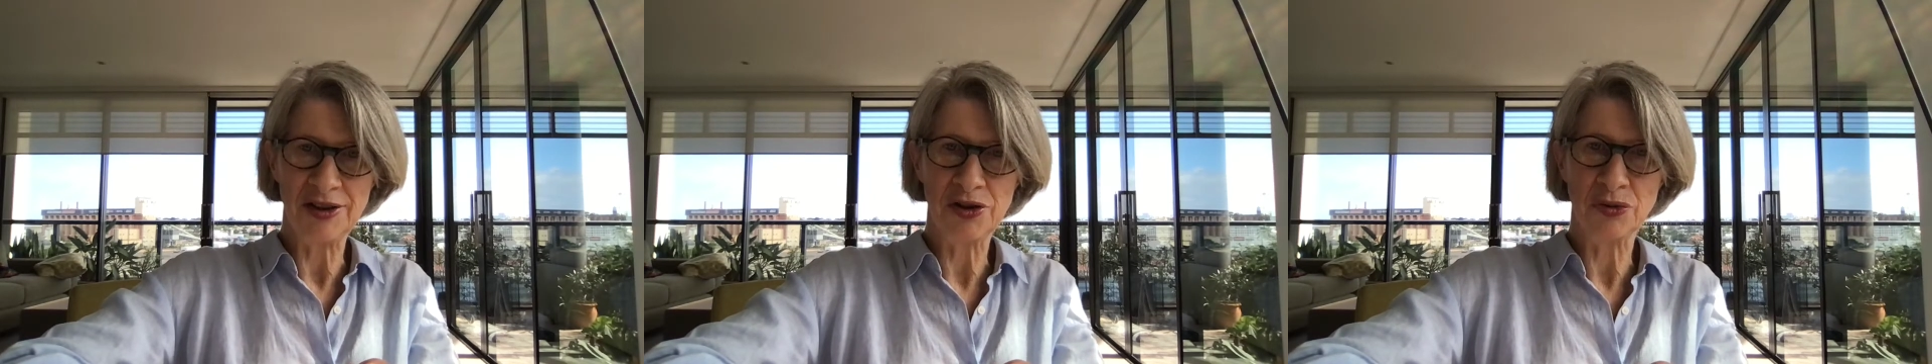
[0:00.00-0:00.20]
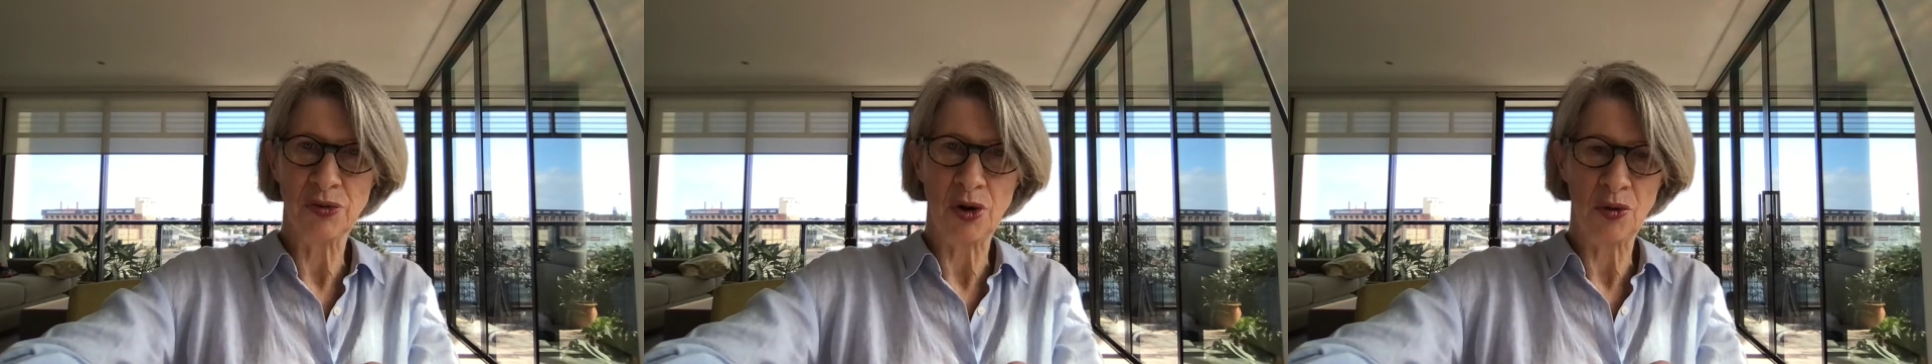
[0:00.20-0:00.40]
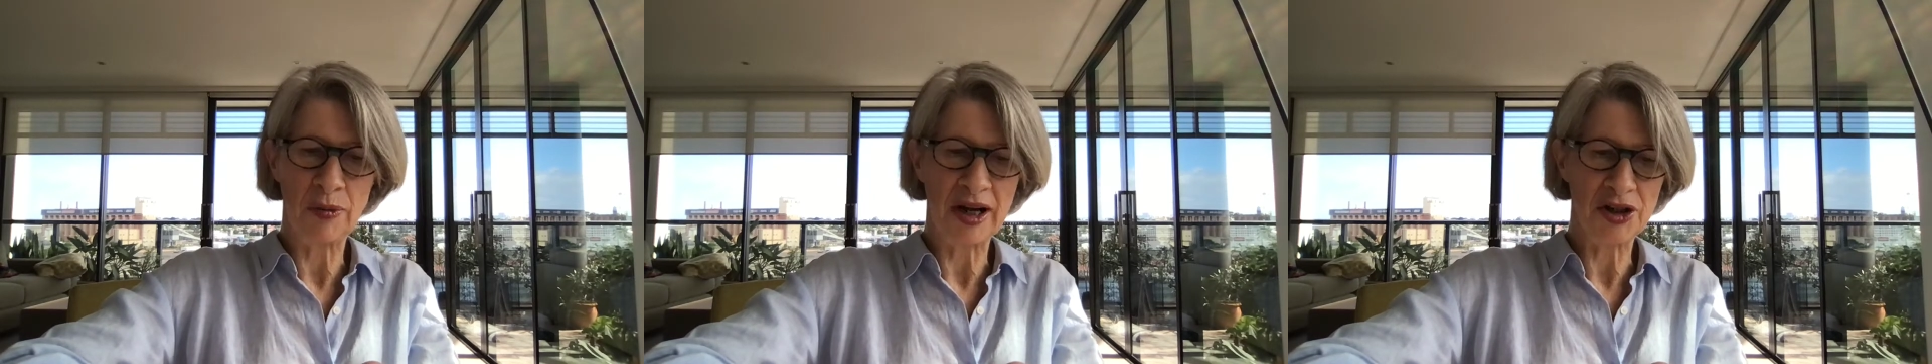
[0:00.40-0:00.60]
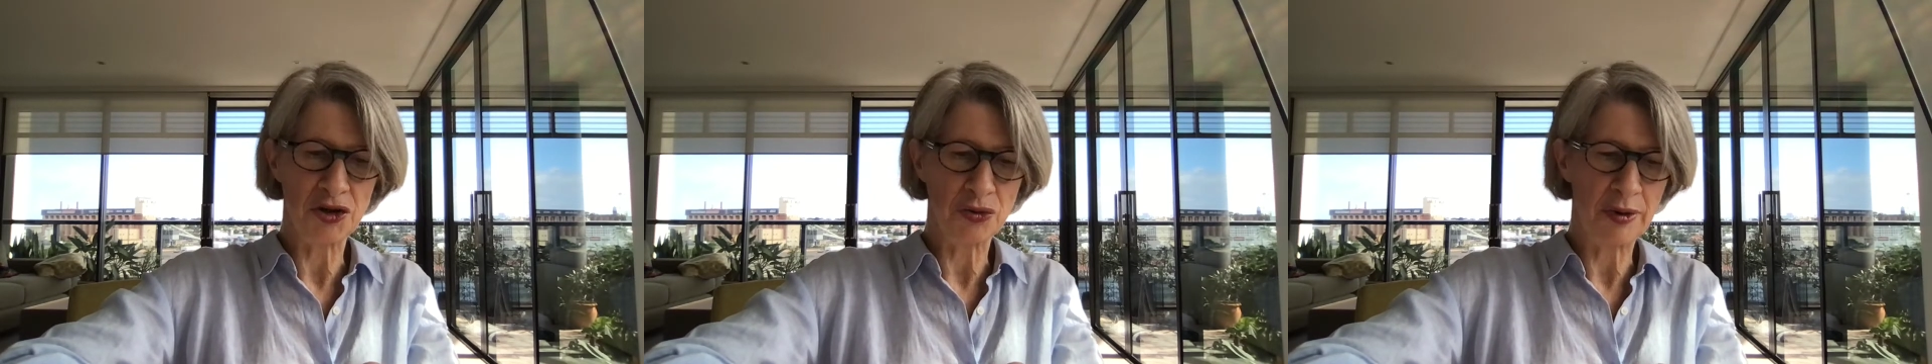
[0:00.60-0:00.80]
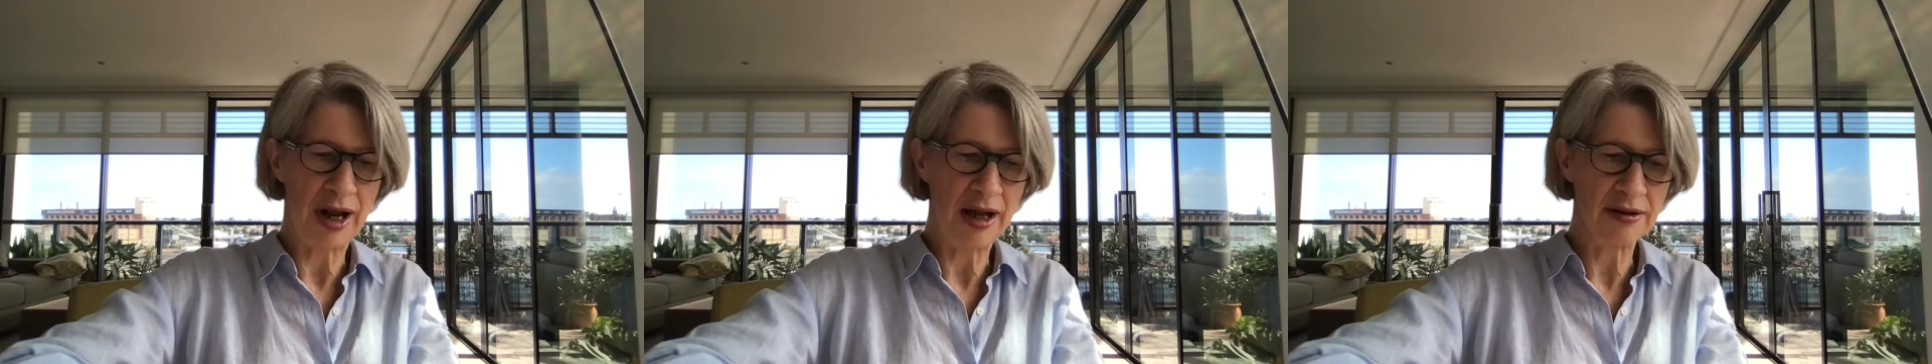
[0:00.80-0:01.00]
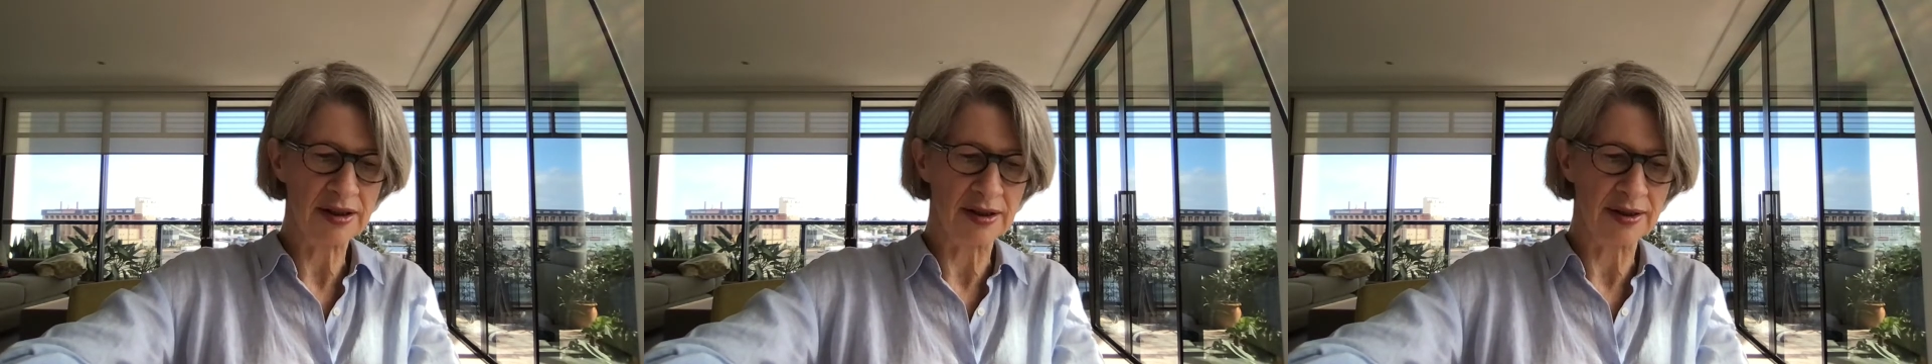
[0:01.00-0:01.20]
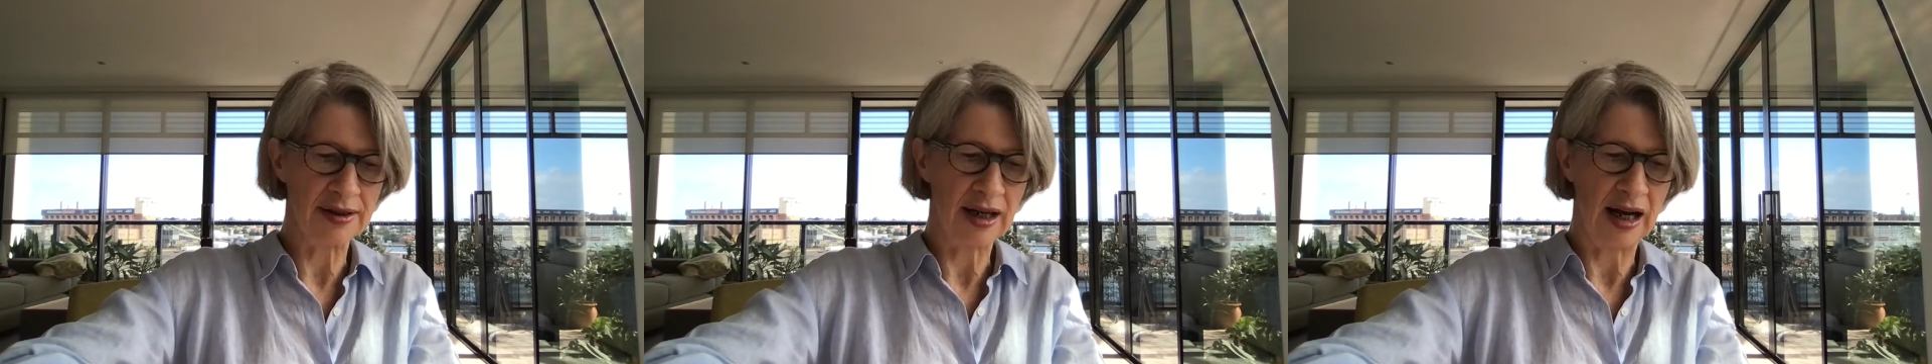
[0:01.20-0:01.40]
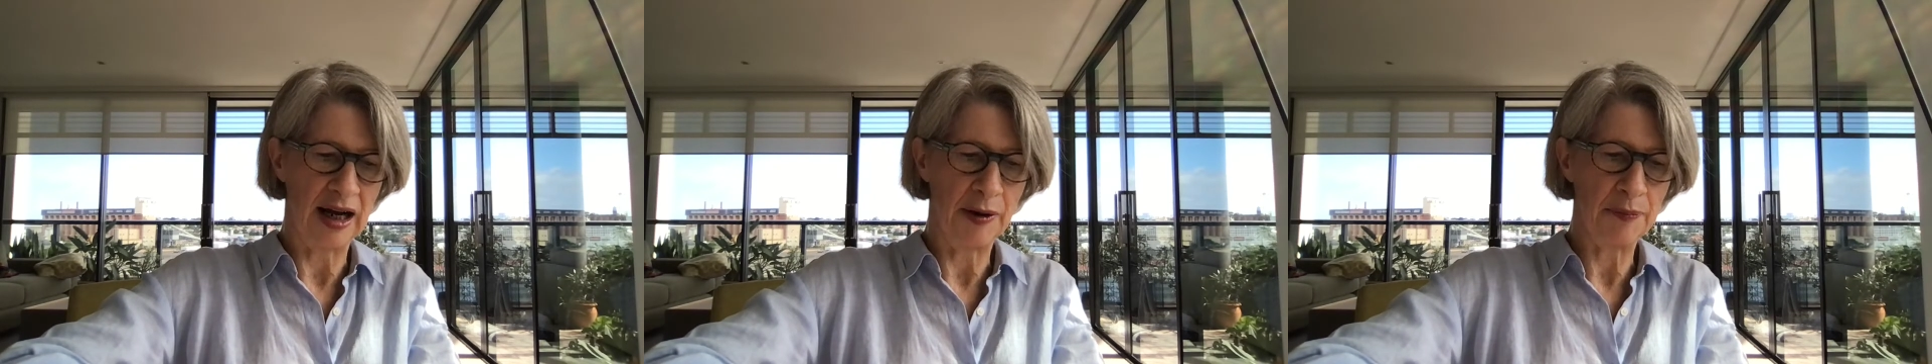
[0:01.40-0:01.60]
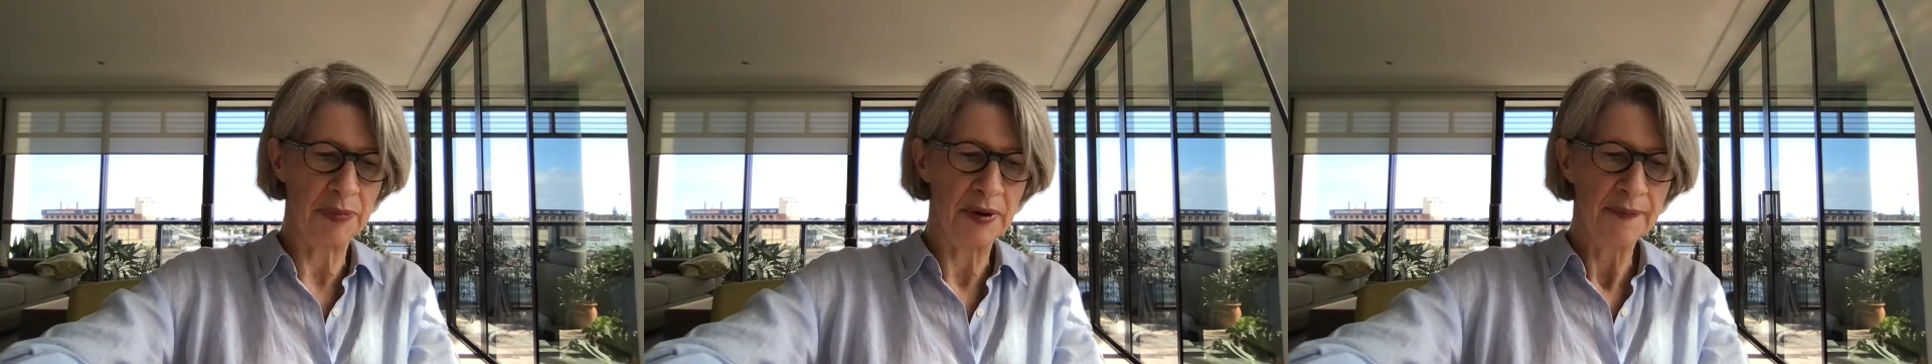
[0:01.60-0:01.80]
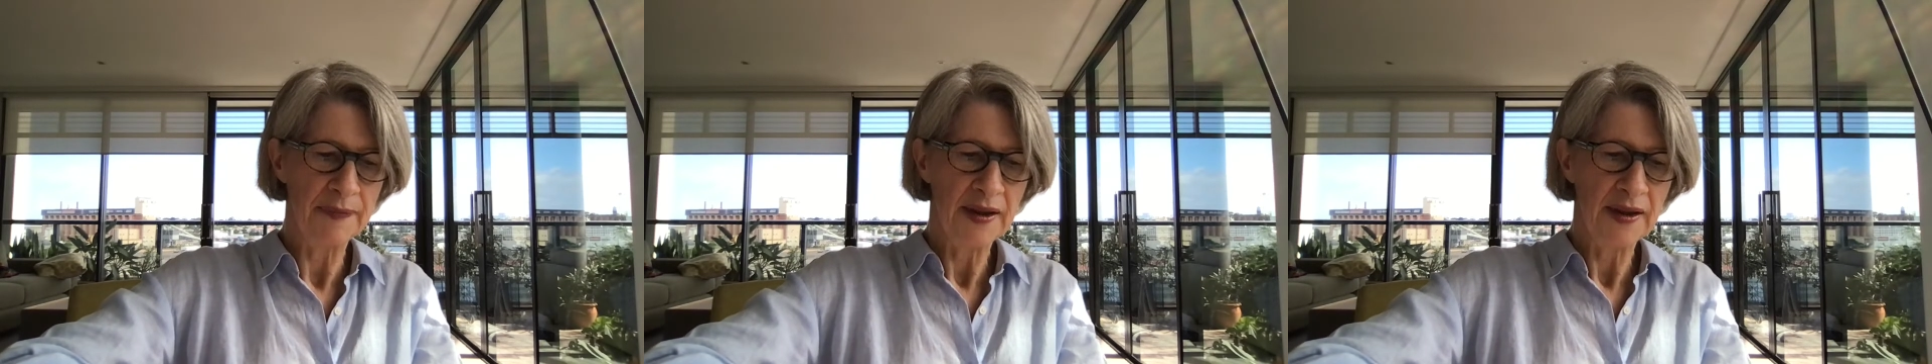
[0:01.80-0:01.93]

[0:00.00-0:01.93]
to roll my trousers up.